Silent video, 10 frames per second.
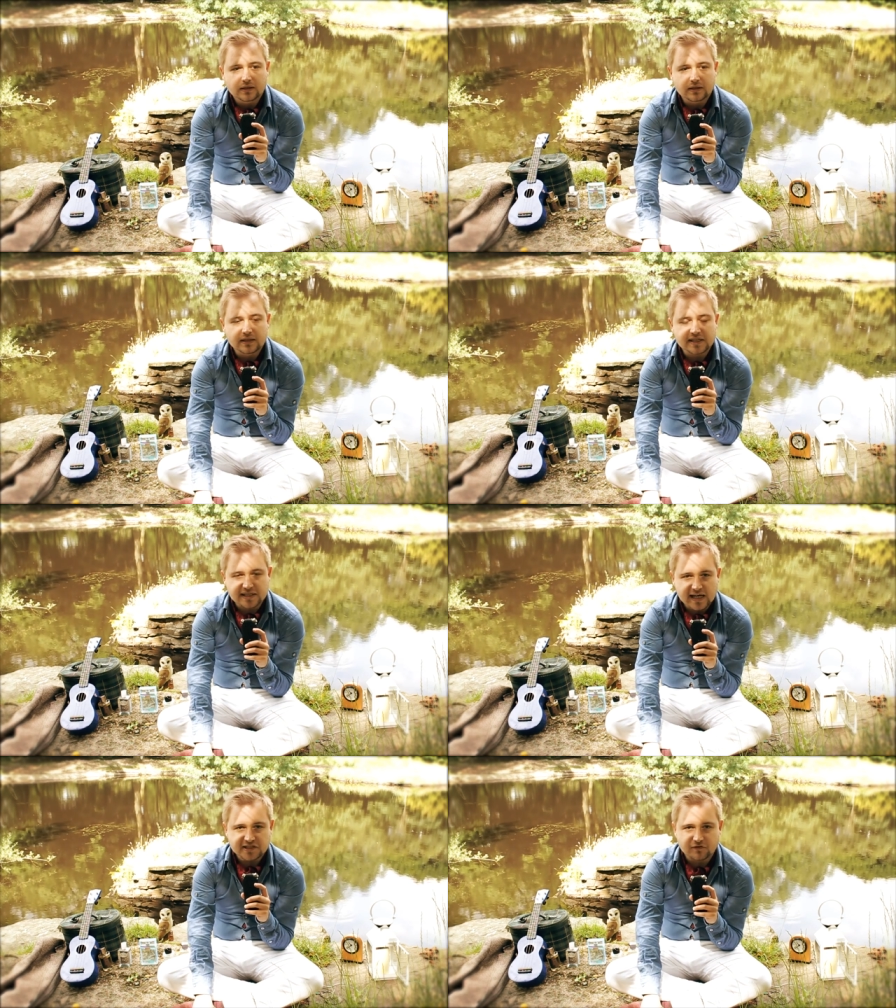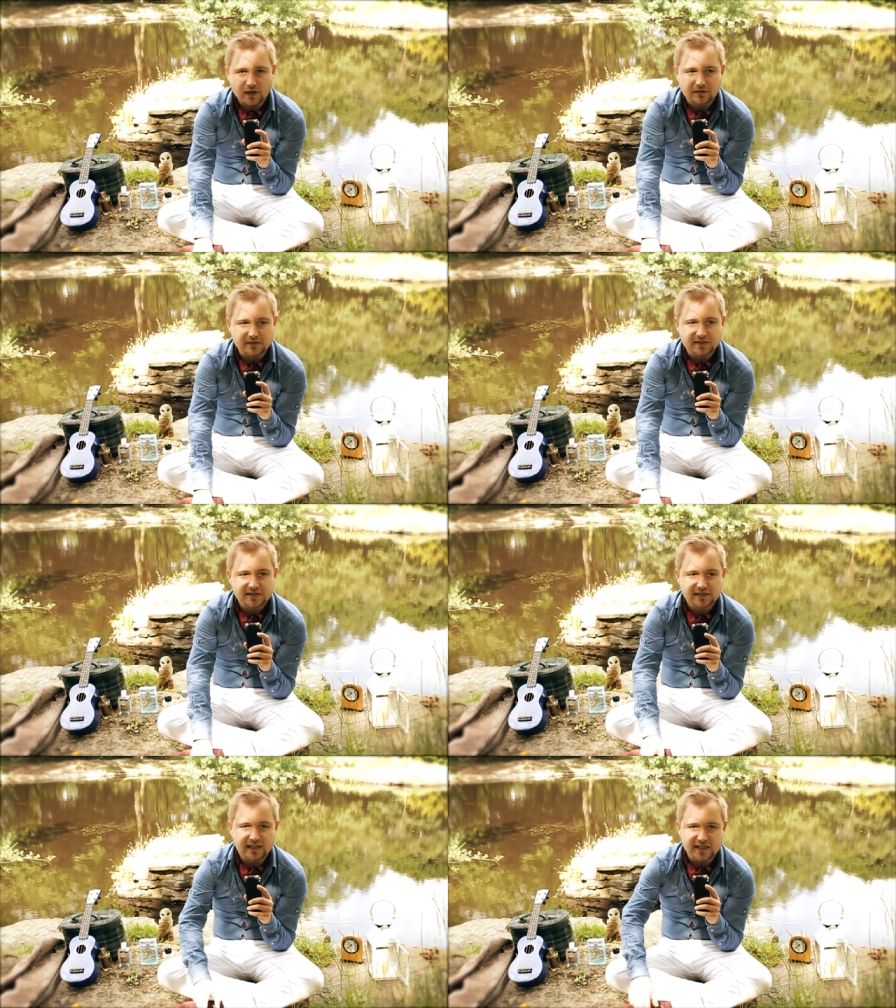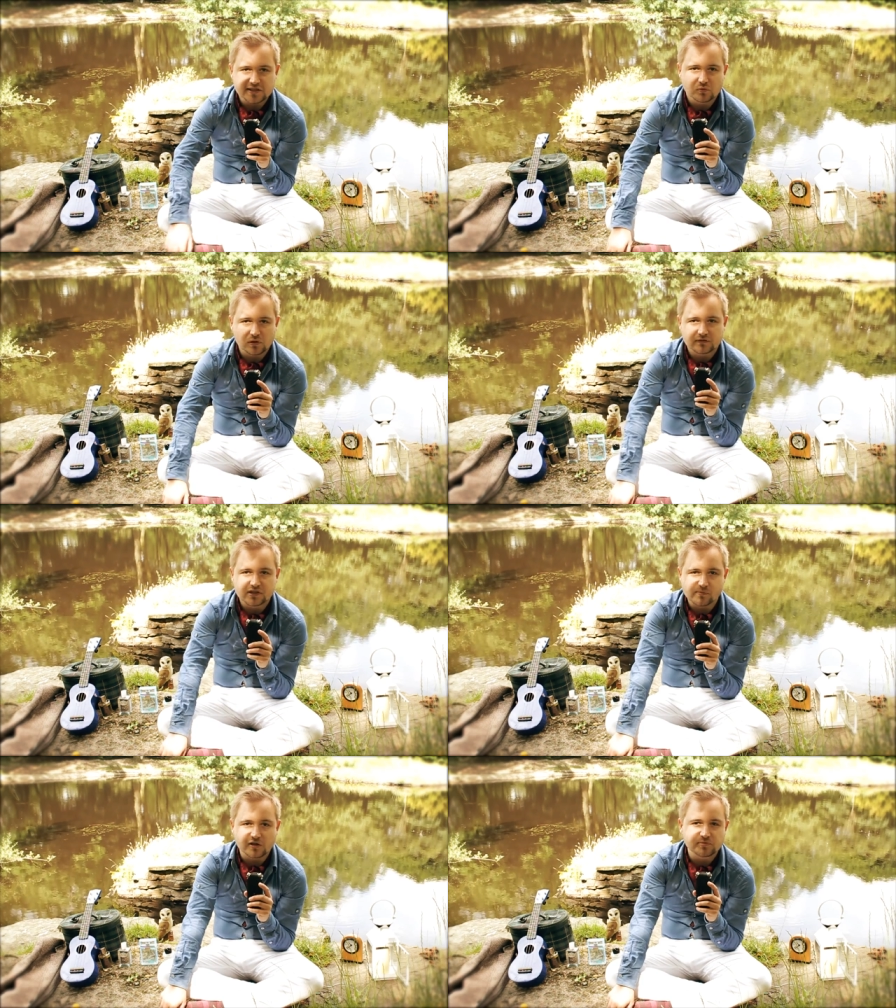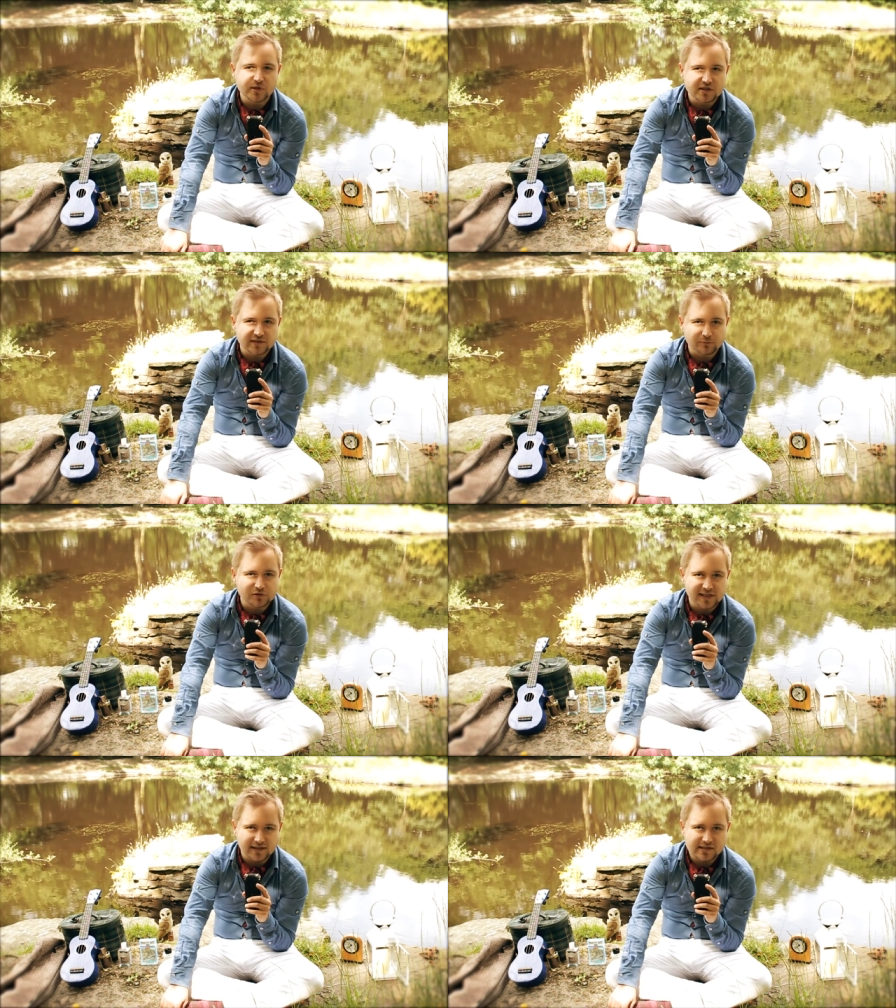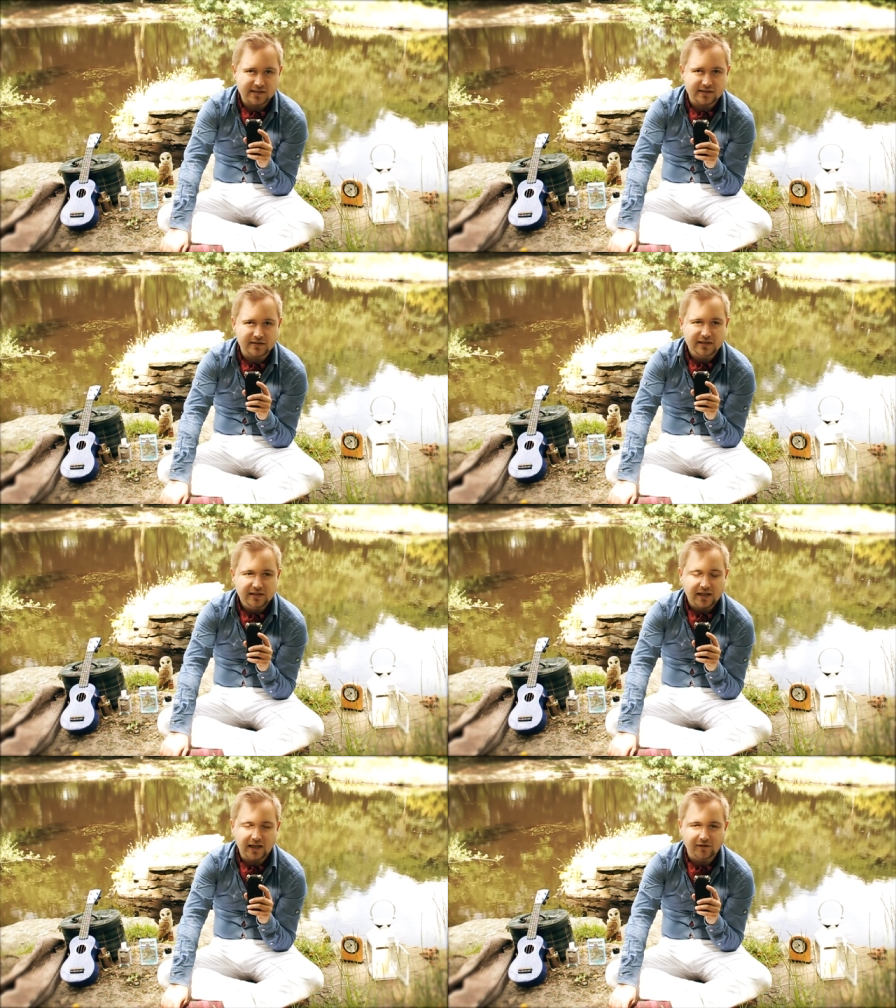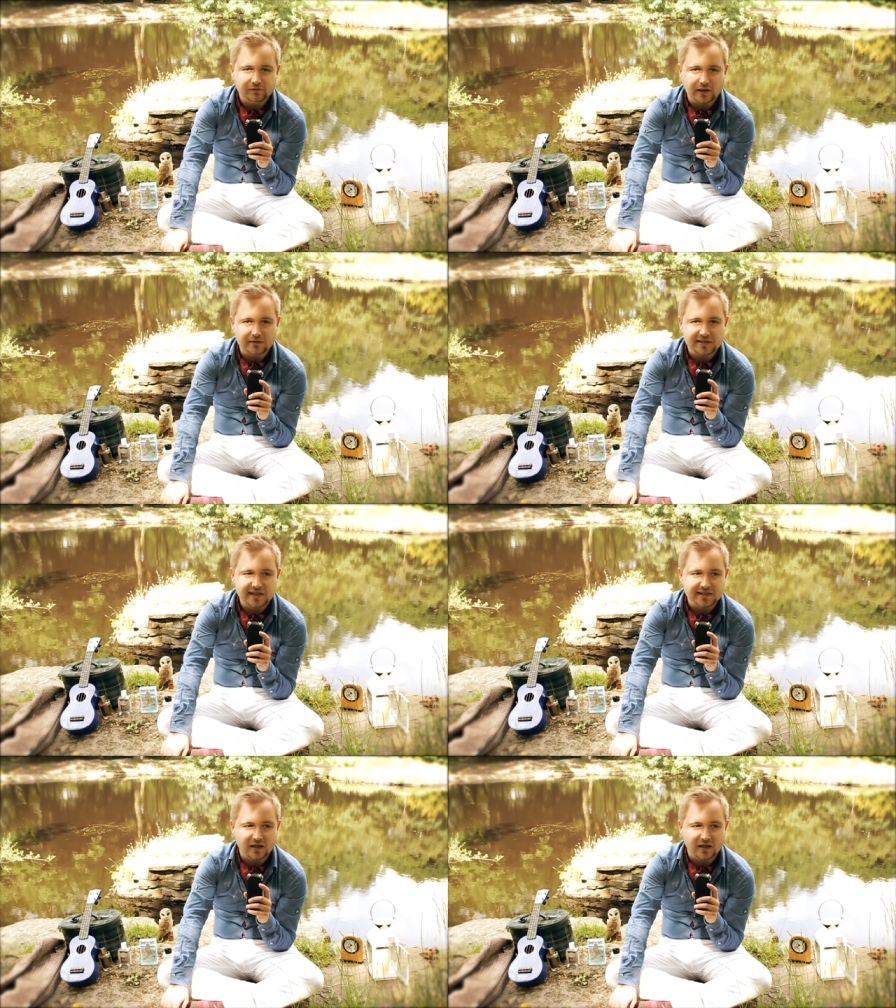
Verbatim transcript: This next fragrance is one of the most beautifully presented uh, fragrances